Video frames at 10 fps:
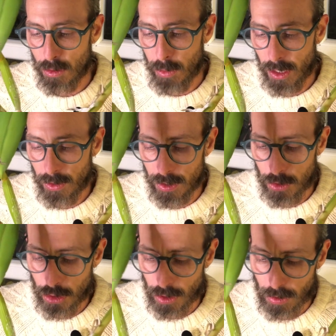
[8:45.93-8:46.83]
about and
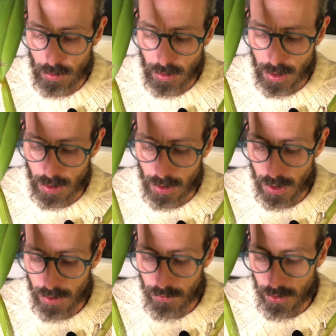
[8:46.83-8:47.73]
shown on a
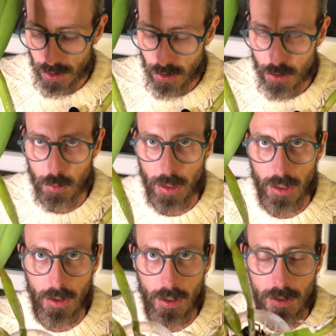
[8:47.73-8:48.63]
lot of videos
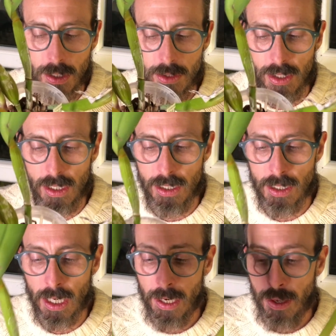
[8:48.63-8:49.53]
about RLCs.
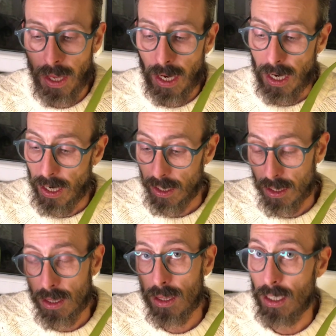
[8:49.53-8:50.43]
I
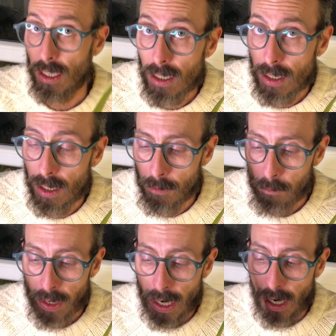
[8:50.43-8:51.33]
think.
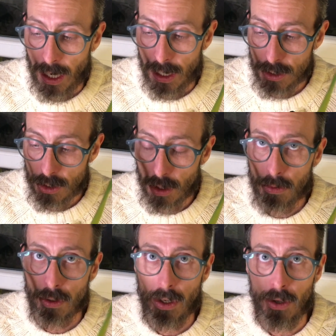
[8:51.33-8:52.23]
I don't
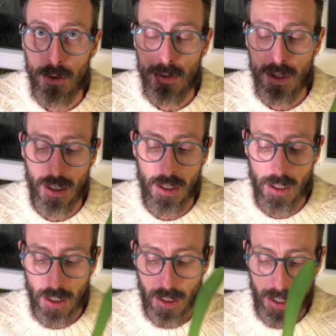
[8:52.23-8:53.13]
know.
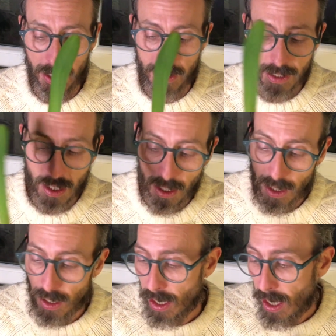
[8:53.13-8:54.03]
And
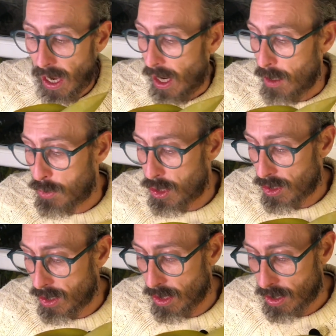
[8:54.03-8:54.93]
I'm
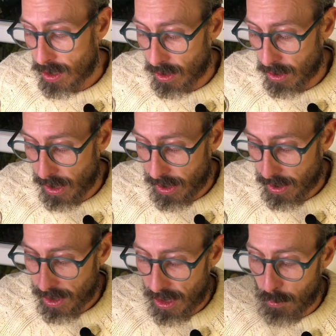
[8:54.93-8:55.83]
just going to let
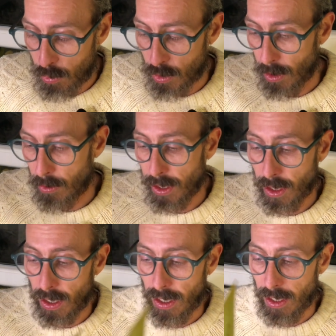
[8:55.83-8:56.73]
it keep
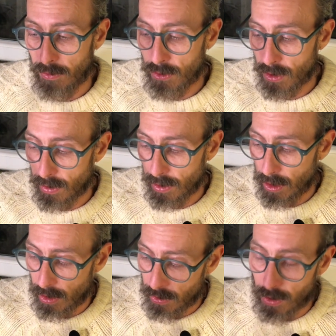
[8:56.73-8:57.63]
growing after,
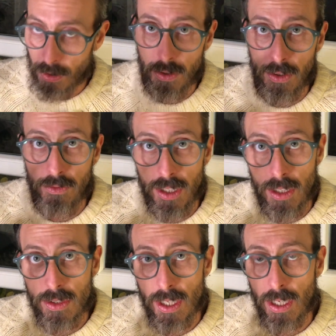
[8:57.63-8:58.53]
the
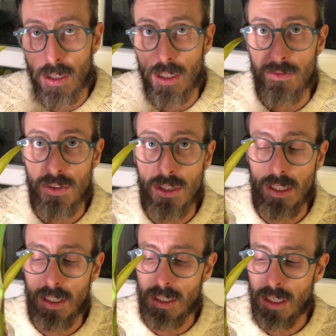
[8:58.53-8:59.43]
videos that I've
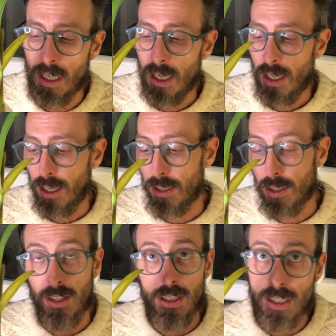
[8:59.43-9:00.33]
seen and the things